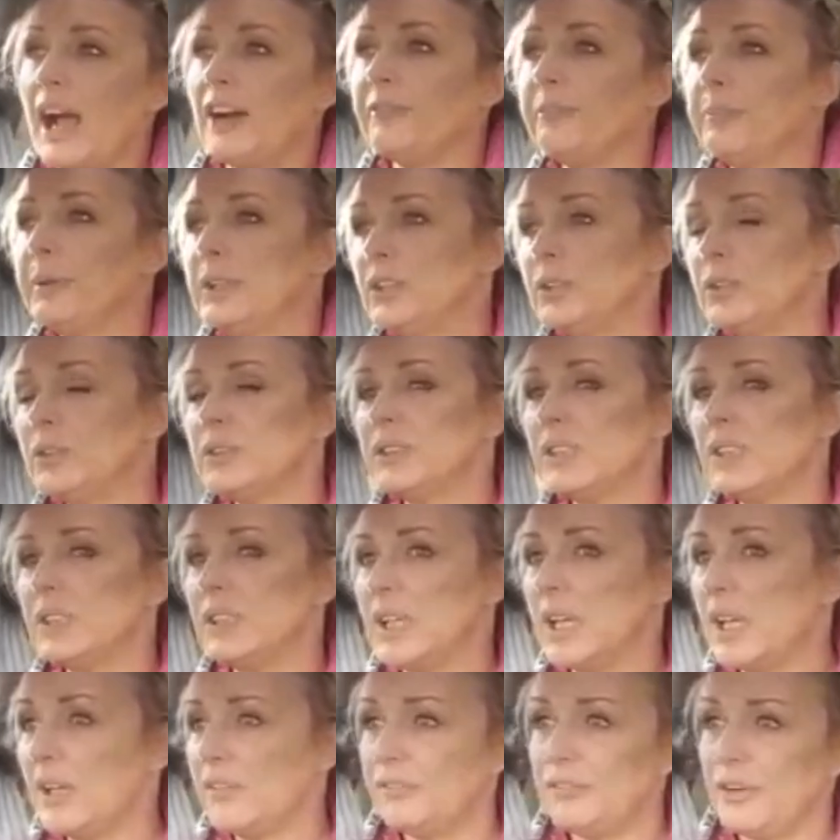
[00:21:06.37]
I've been
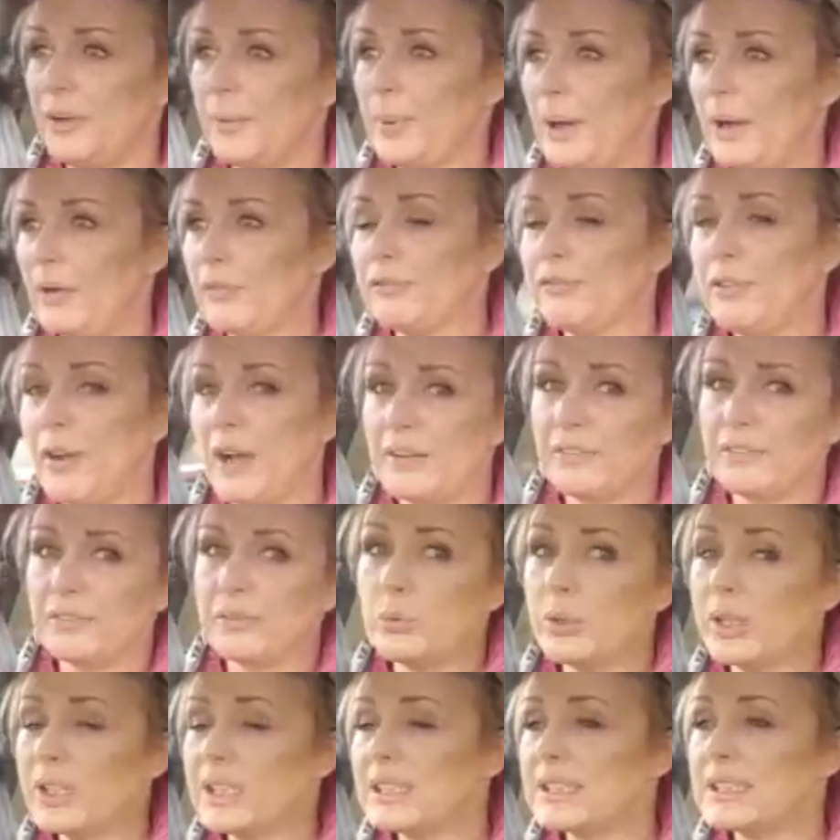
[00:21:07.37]
using it for about 5
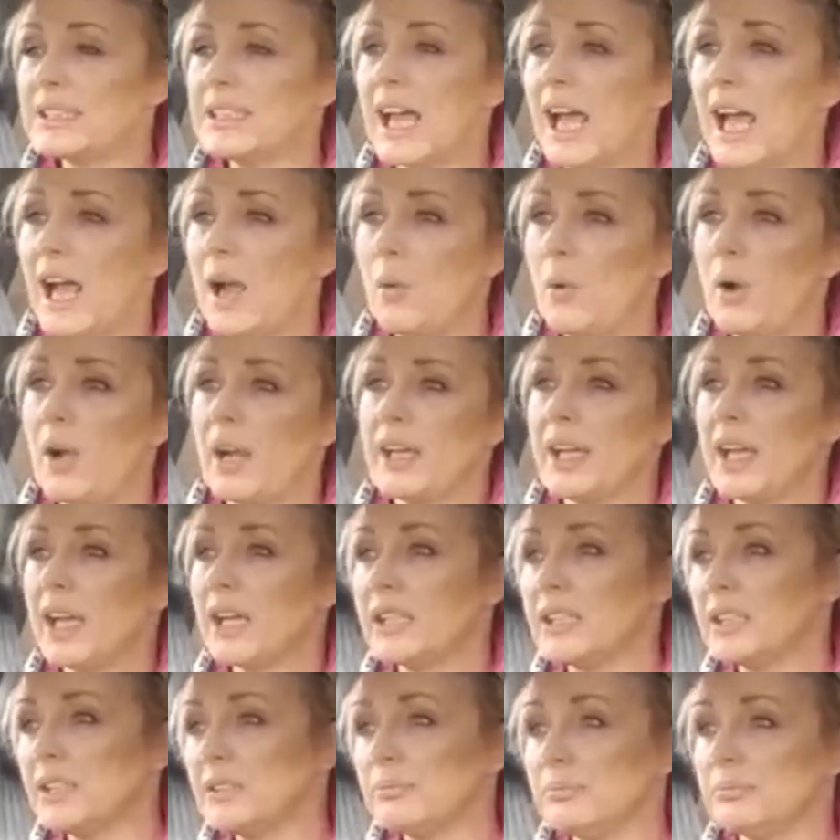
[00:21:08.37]
weeks now, and
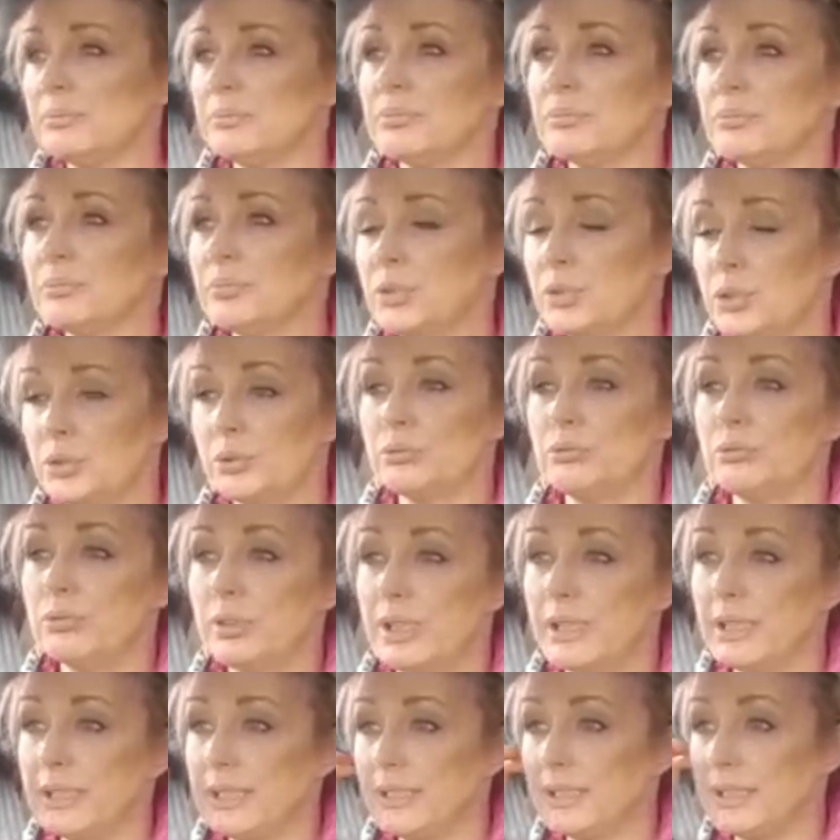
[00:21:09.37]
I should
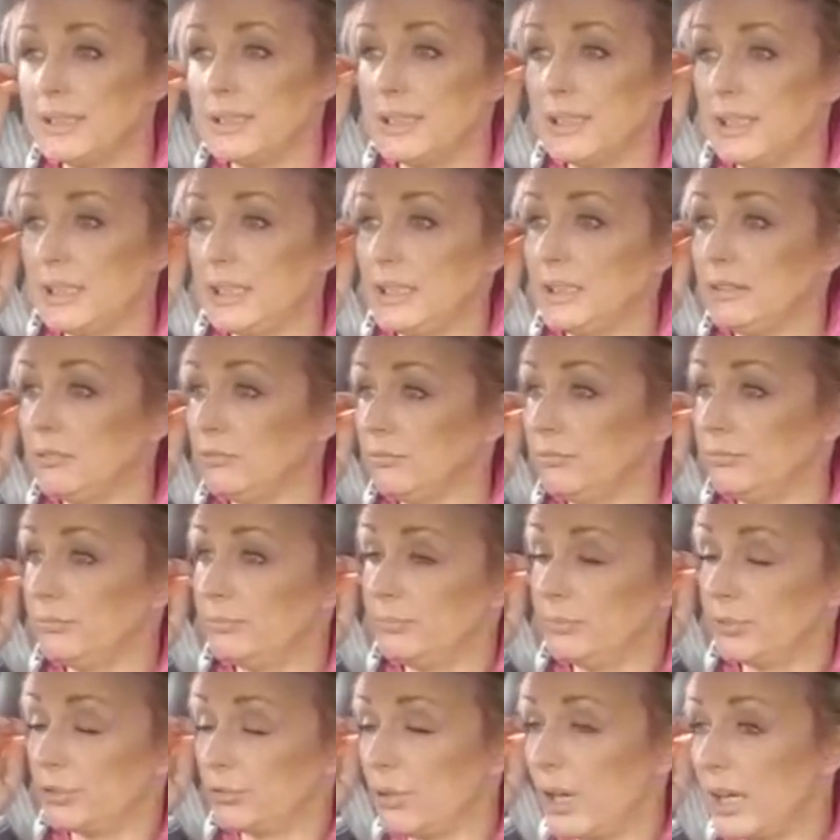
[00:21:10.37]
really see
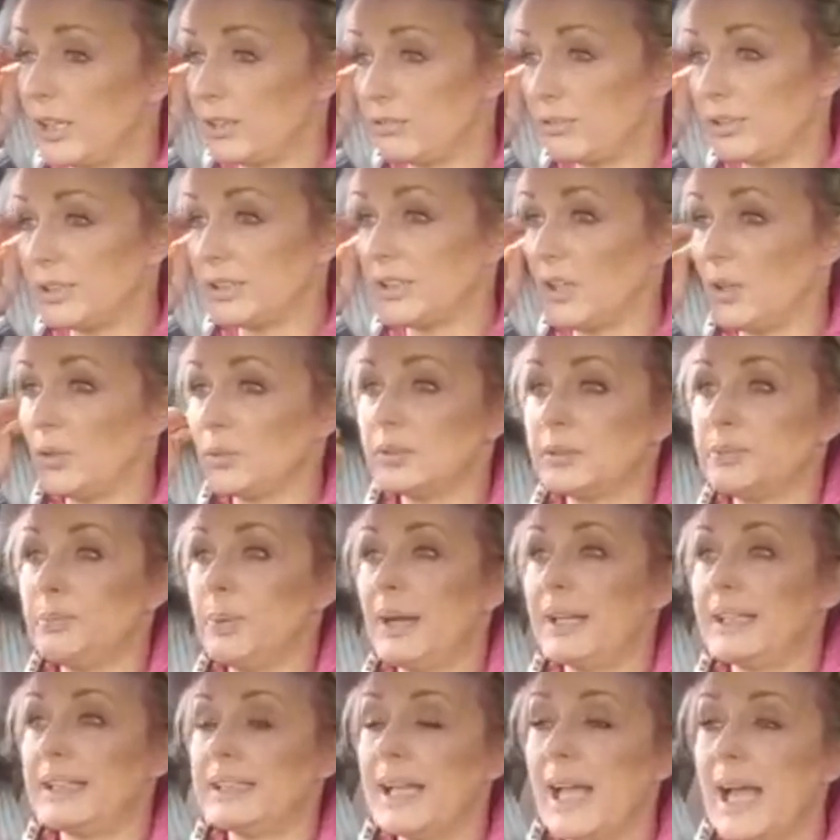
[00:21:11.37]
great results
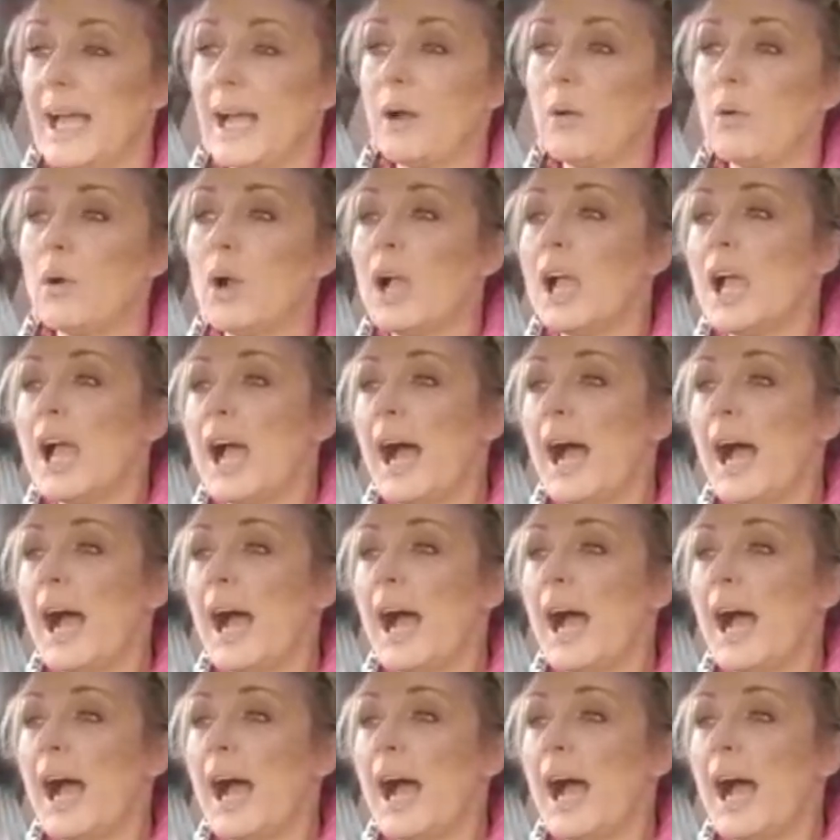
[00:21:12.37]
by now.